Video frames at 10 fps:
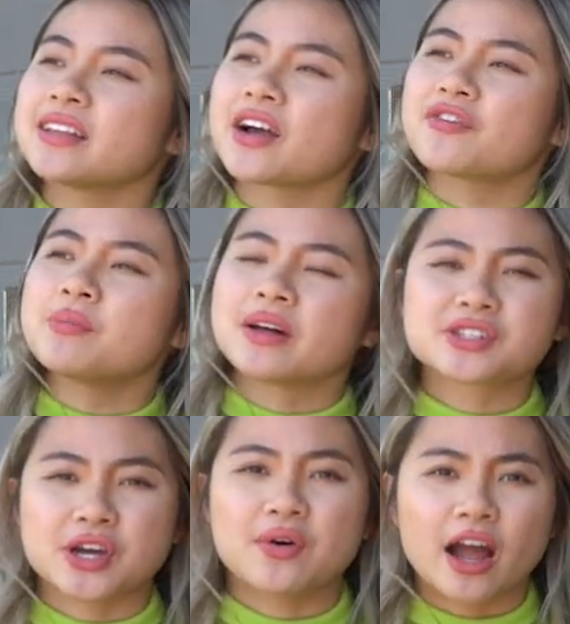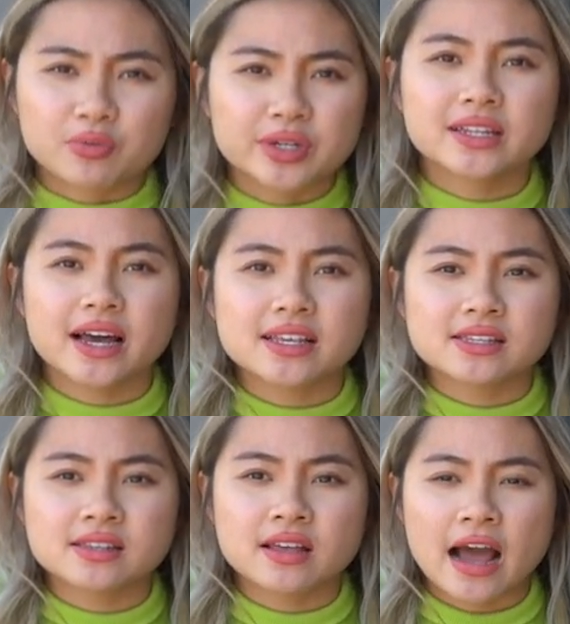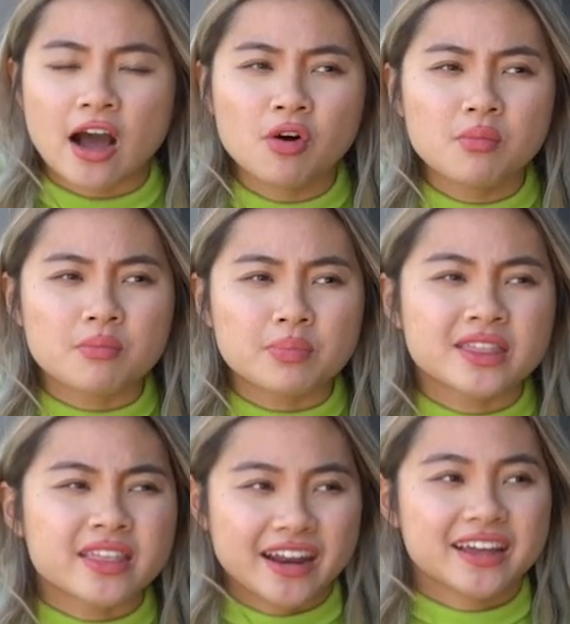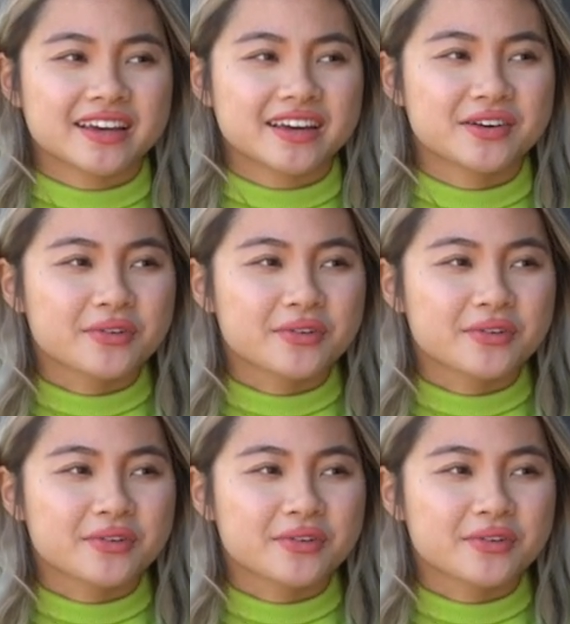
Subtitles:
Like, a few months ago, I realized how pathetic it